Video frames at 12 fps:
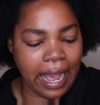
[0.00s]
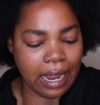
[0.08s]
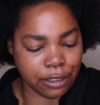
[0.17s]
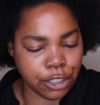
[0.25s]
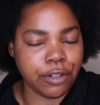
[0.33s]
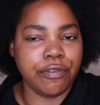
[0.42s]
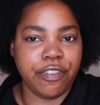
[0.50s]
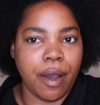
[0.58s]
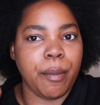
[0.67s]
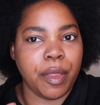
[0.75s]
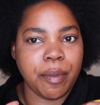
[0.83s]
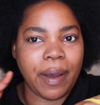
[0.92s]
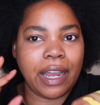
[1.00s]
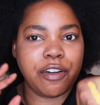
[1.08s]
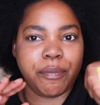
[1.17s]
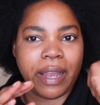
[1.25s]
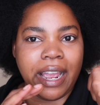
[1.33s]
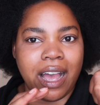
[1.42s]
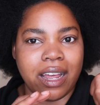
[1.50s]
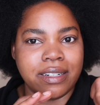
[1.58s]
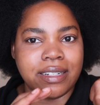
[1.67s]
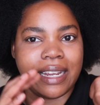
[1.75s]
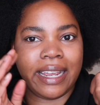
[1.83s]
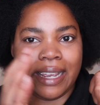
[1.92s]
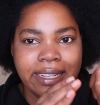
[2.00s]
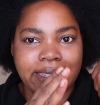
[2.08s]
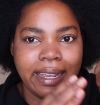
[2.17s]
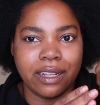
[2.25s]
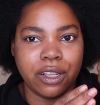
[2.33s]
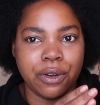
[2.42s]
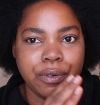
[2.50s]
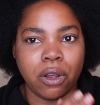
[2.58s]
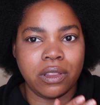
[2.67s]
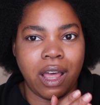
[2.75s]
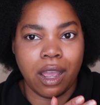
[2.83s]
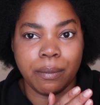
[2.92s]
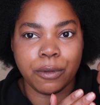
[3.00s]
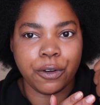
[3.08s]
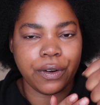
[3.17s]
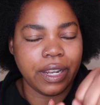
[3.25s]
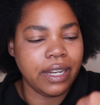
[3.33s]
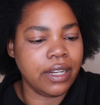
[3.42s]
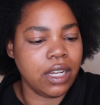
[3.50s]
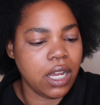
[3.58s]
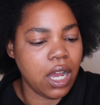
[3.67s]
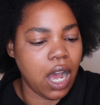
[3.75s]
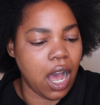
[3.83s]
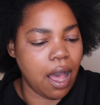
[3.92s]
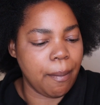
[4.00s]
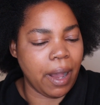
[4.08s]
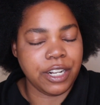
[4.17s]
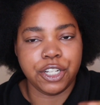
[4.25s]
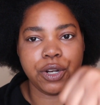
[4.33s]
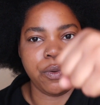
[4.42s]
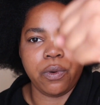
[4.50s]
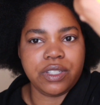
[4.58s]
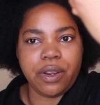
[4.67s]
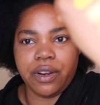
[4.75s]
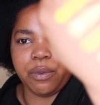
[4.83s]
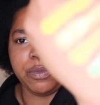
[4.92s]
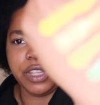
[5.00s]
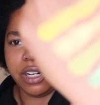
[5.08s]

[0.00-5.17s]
can confirm on the back of my hand it is yellow, not lime green. I don't know what's going on with